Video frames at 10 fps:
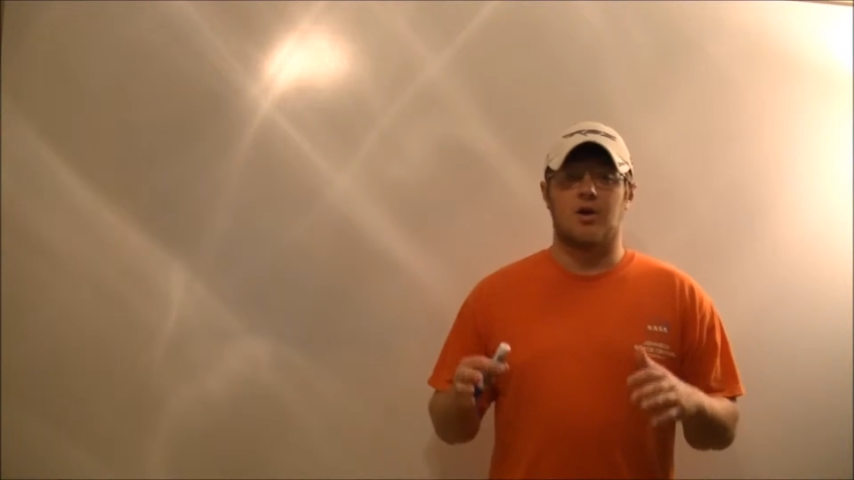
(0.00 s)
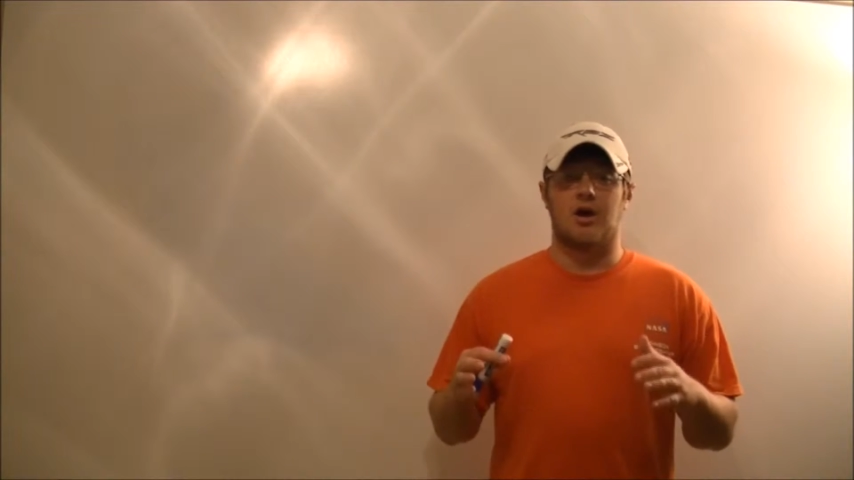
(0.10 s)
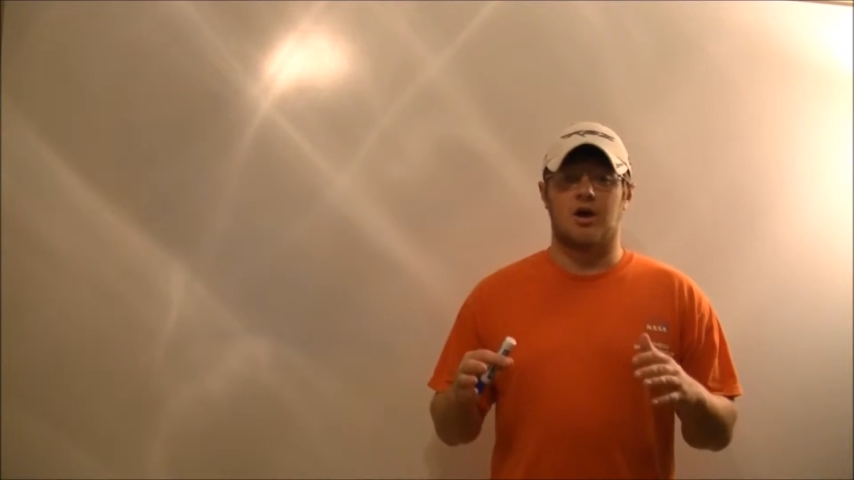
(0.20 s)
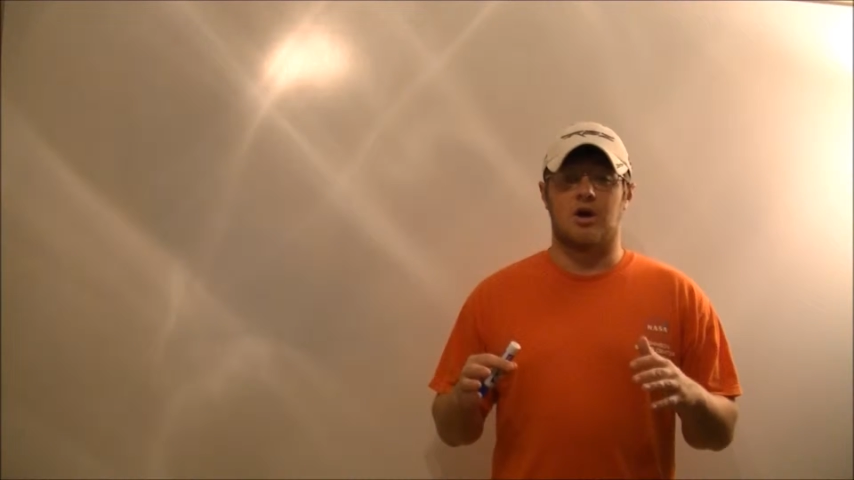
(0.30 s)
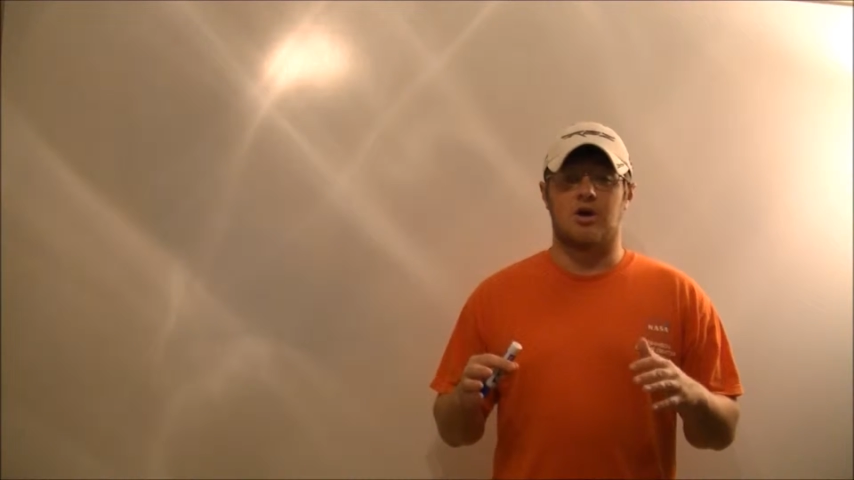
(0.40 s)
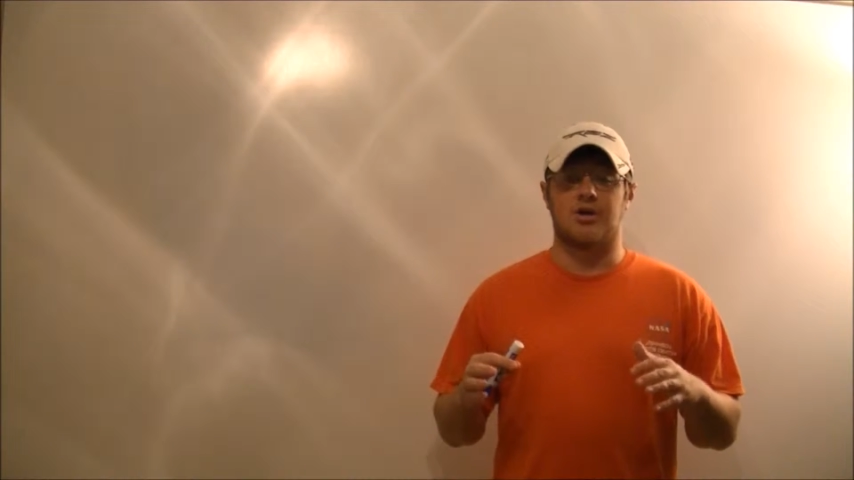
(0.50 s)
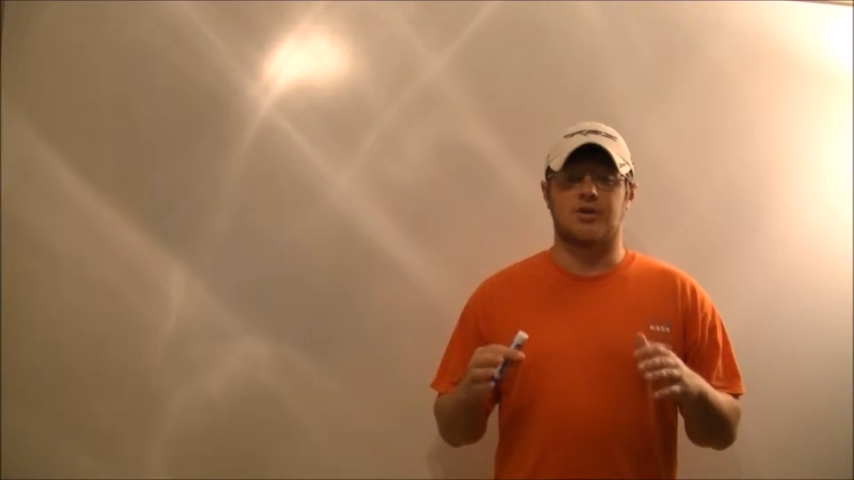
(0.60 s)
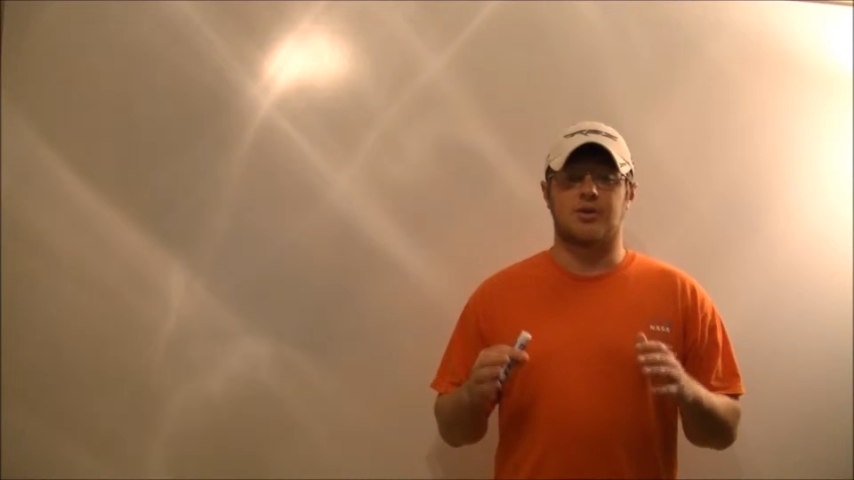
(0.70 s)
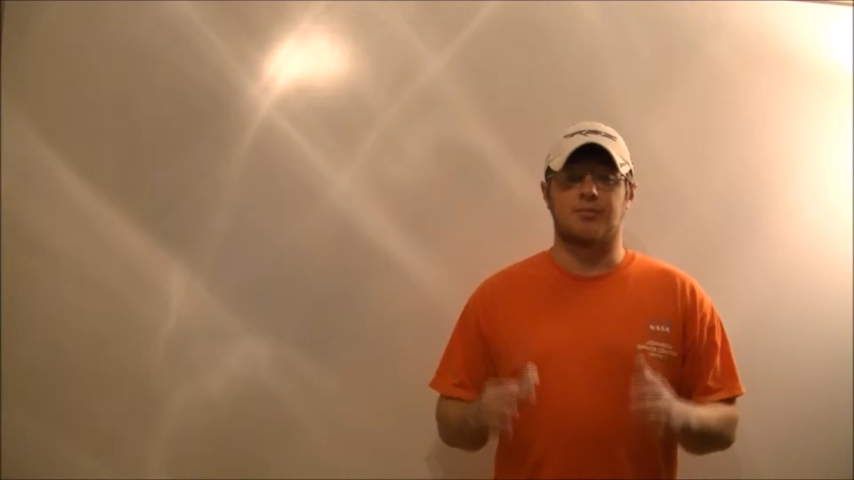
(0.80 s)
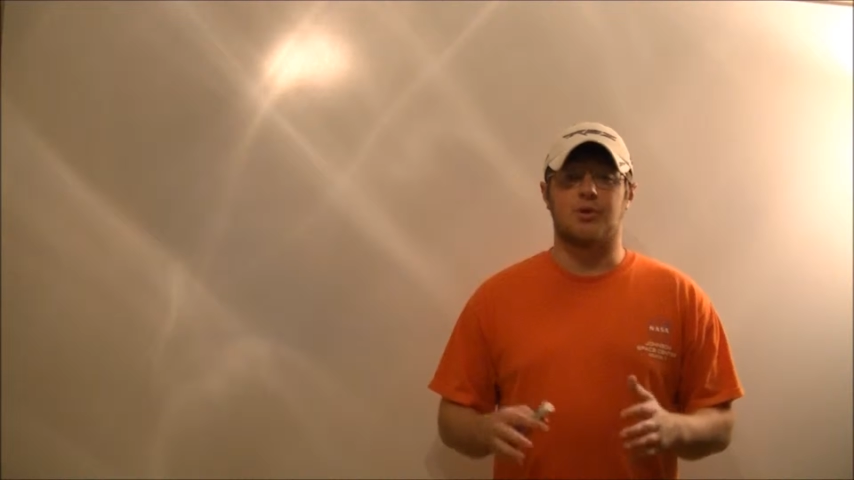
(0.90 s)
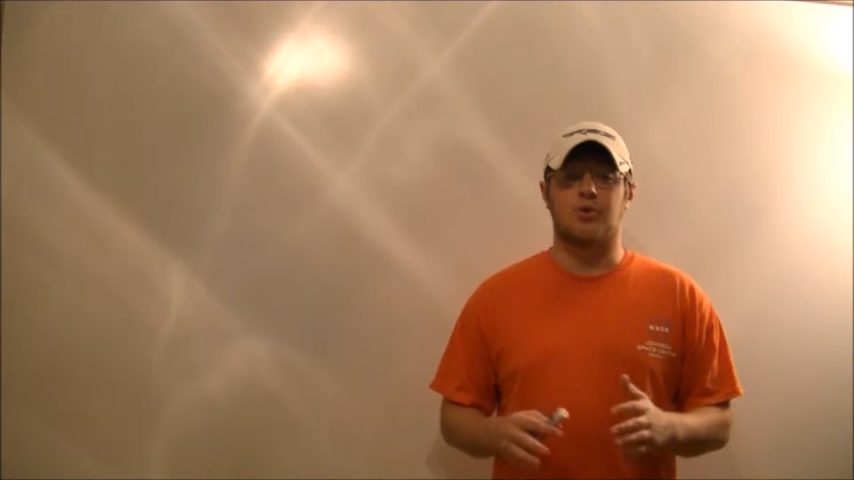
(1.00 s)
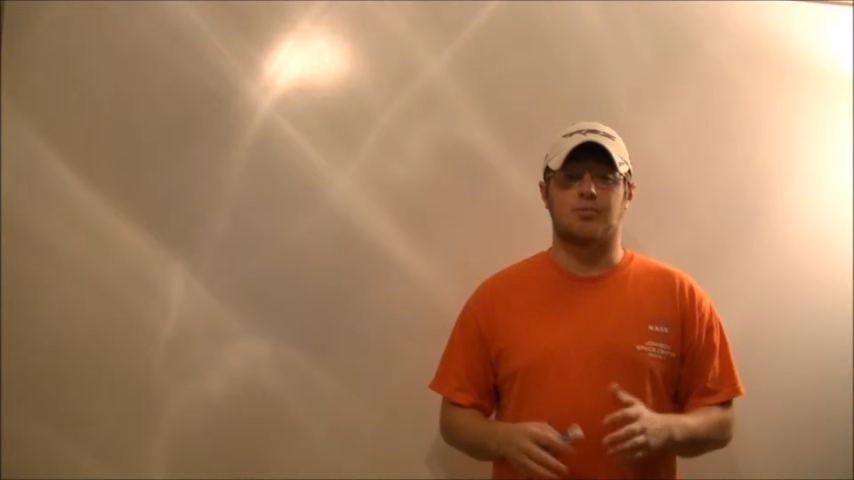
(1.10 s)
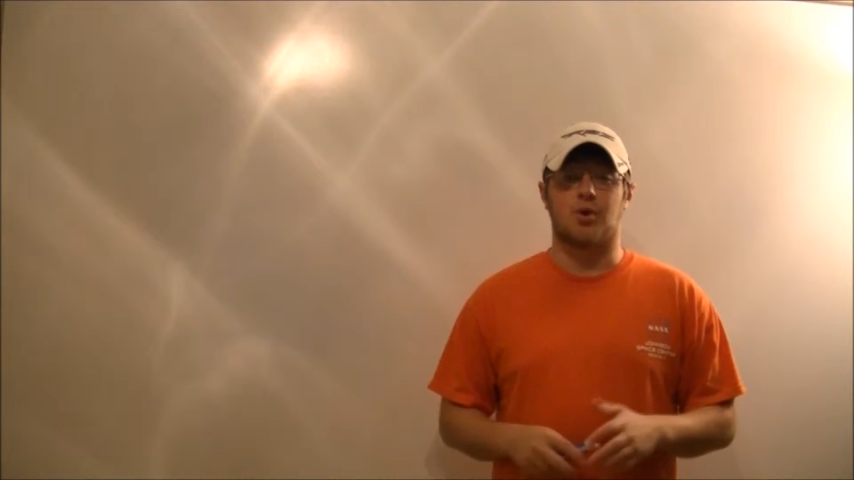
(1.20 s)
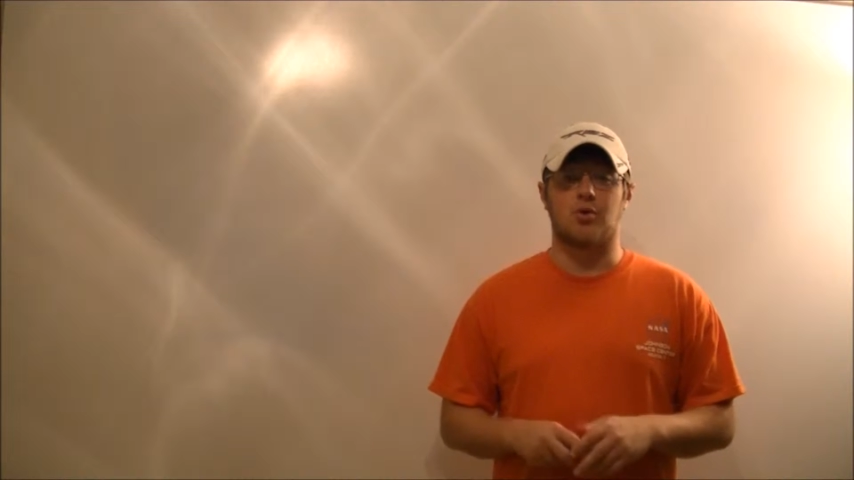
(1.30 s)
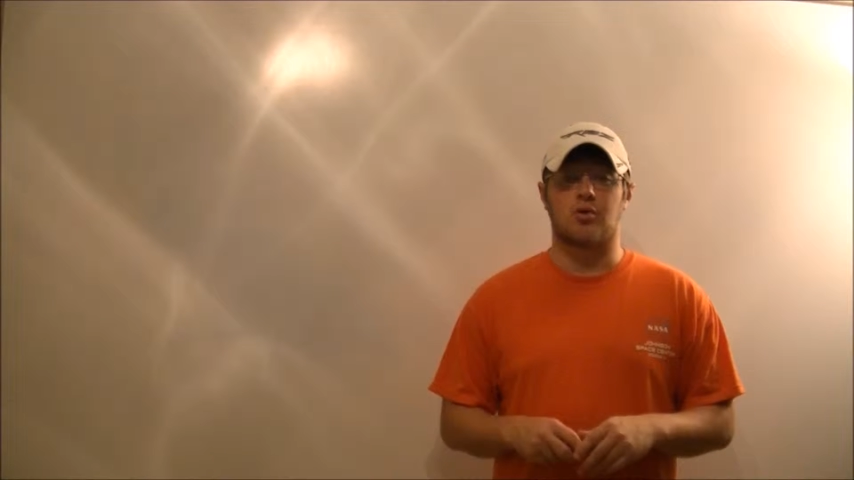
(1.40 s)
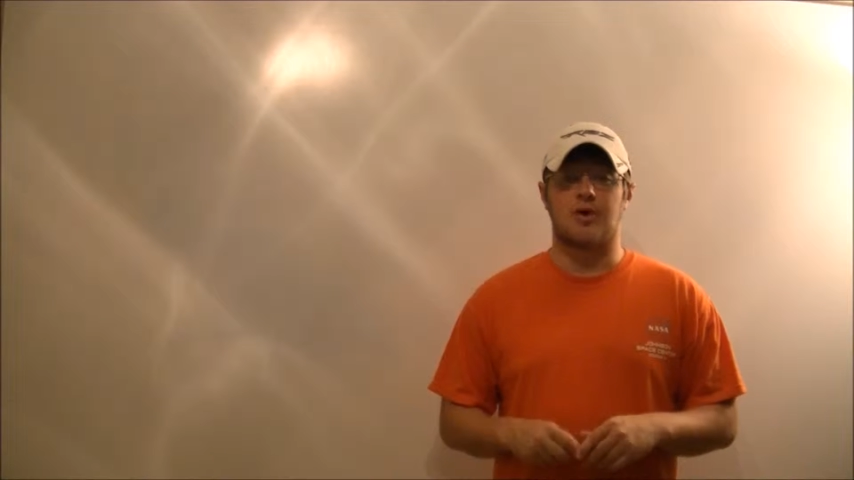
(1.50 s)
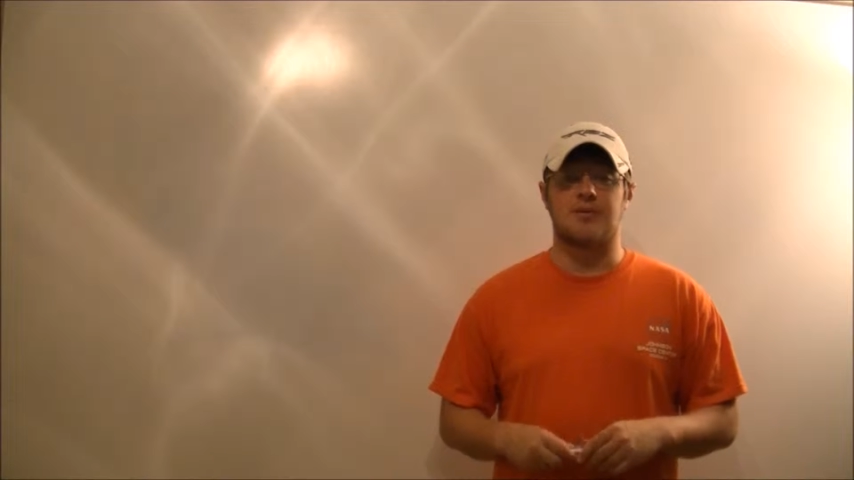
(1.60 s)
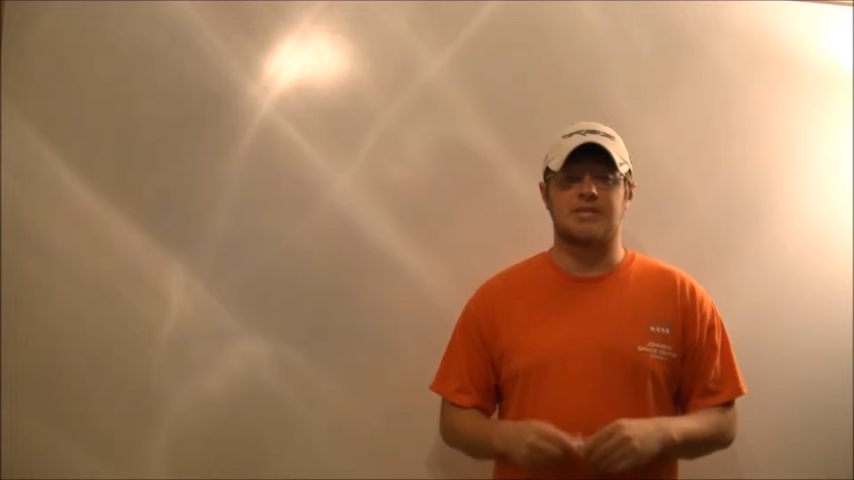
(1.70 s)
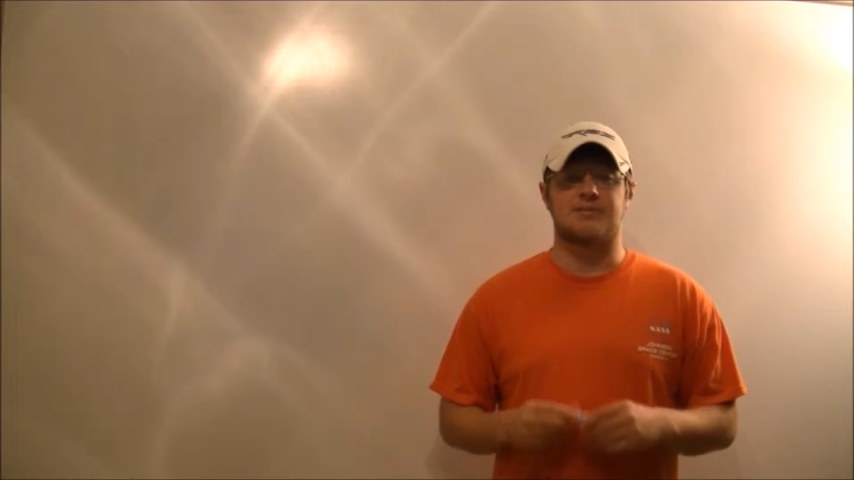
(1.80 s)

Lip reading: on computer programming,